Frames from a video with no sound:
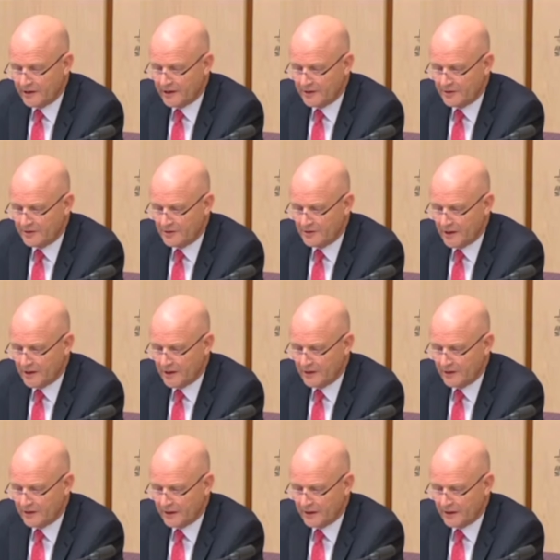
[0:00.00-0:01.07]
in that case you
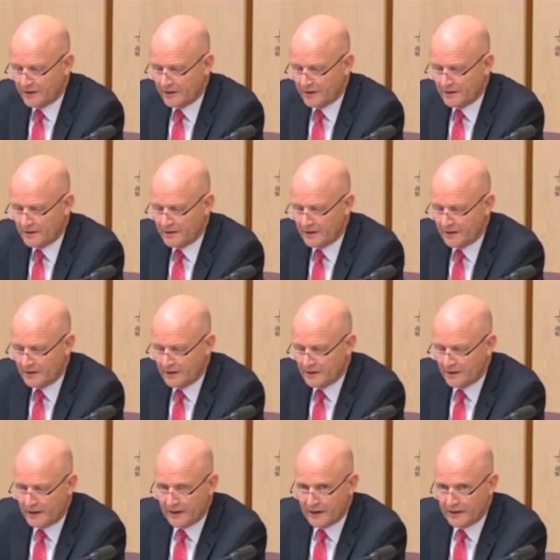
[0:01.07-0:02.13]
are looking at
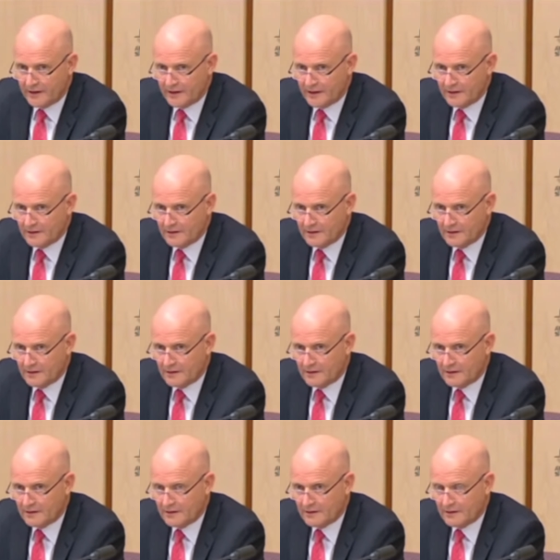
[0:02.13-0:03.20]
hourly
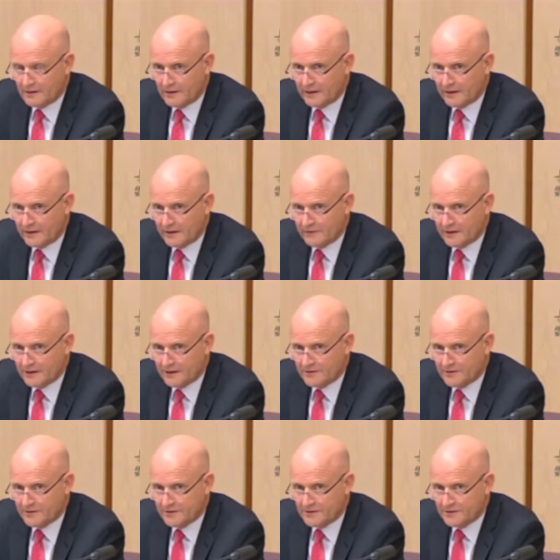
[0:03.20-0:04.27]

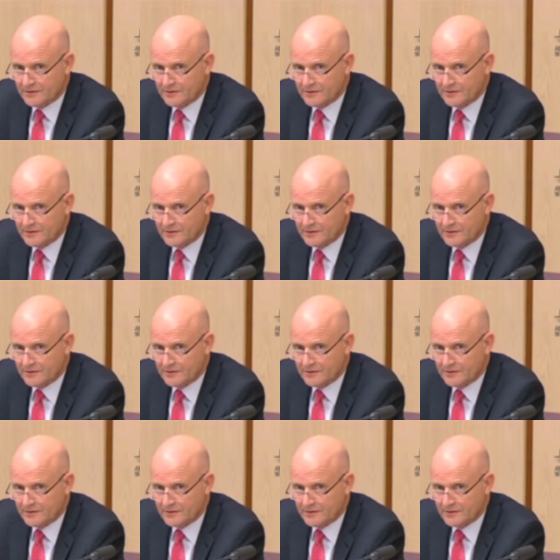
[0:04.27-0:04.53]
rates.